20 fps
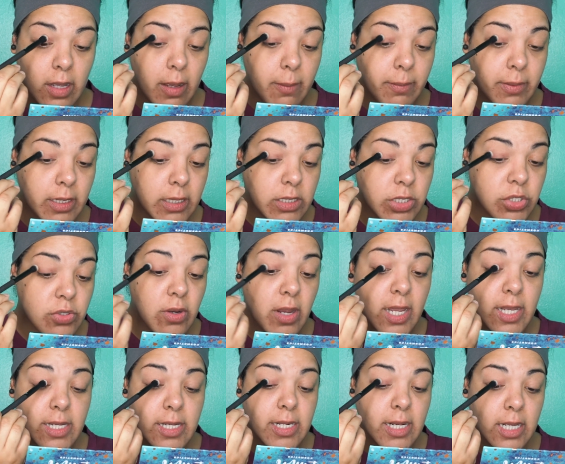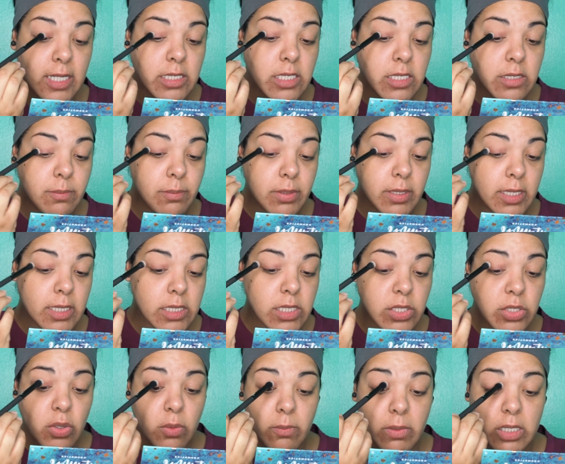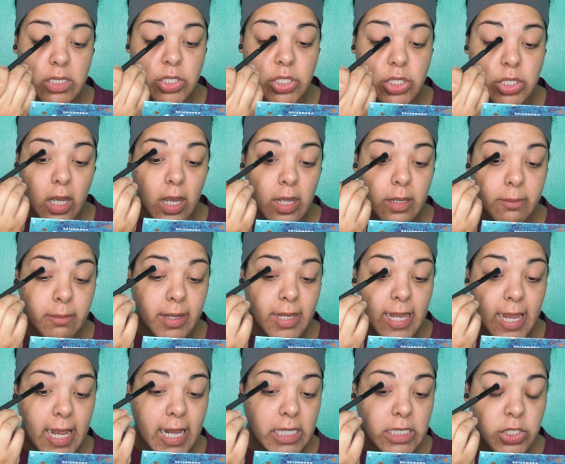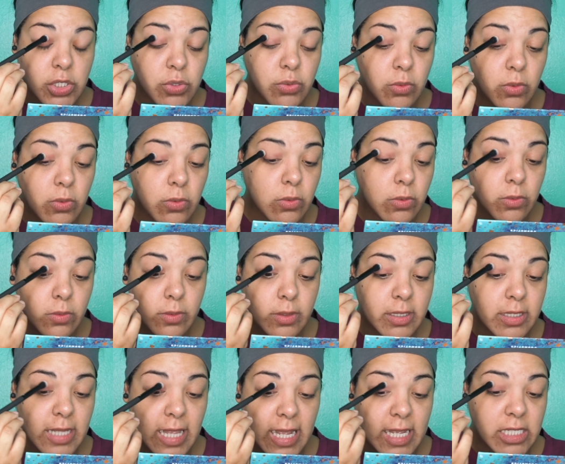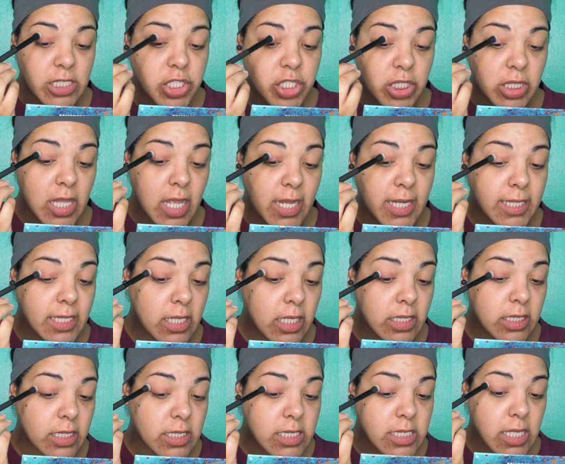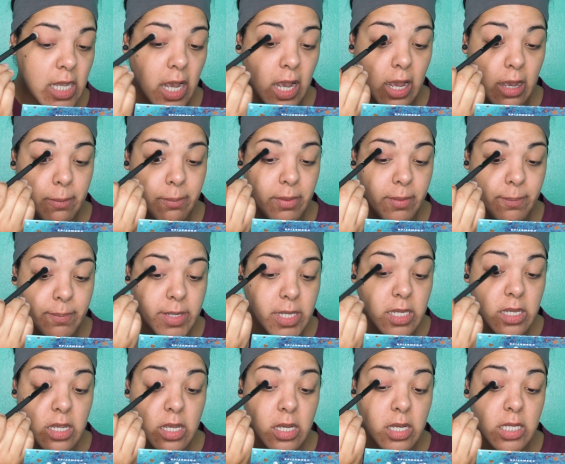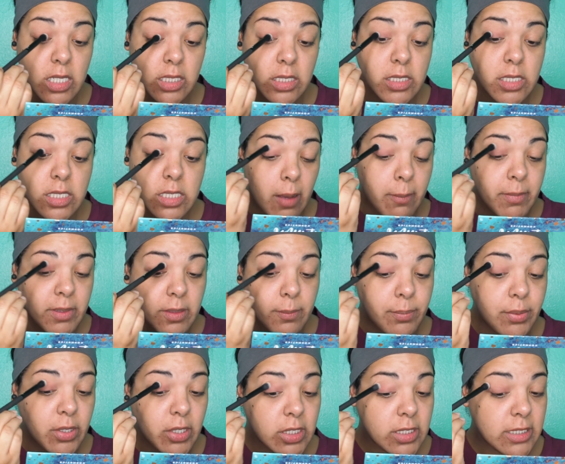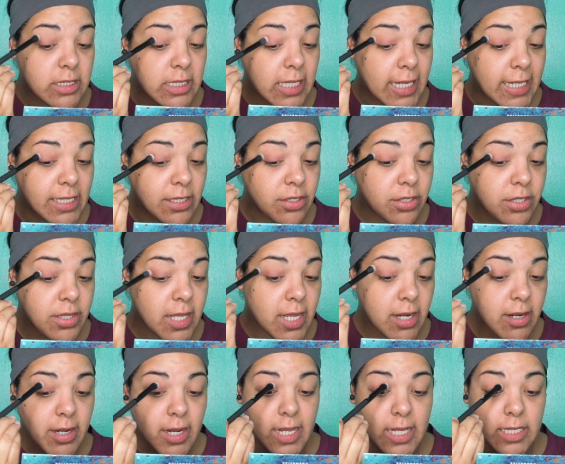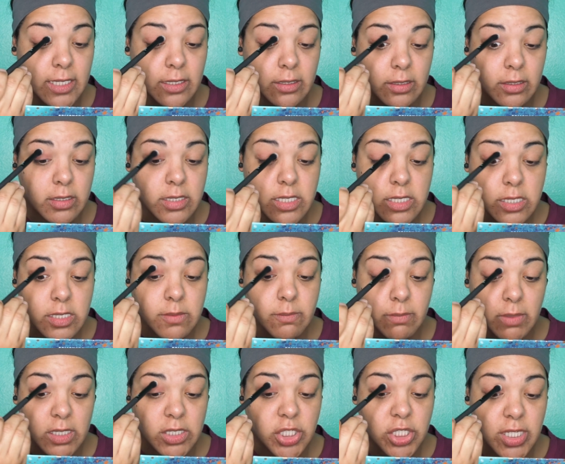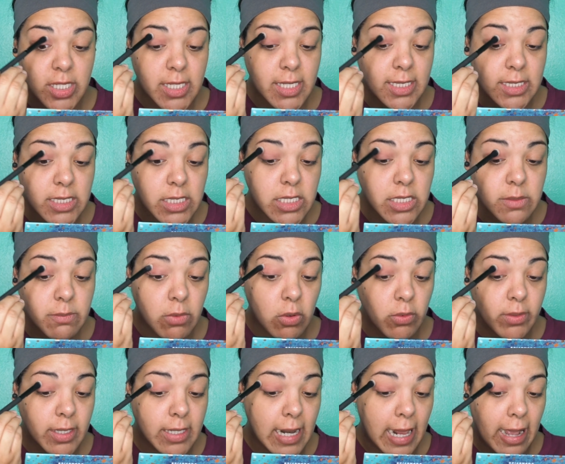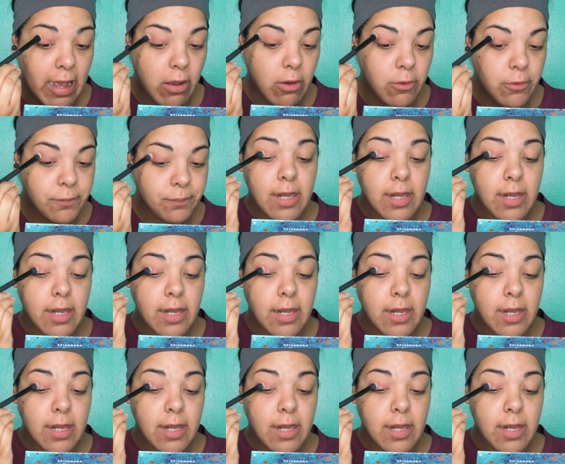I'm gonna try not to put it so much on my actual lash line on the top, because I'm gonna put liner there and smudge it and smoke it out.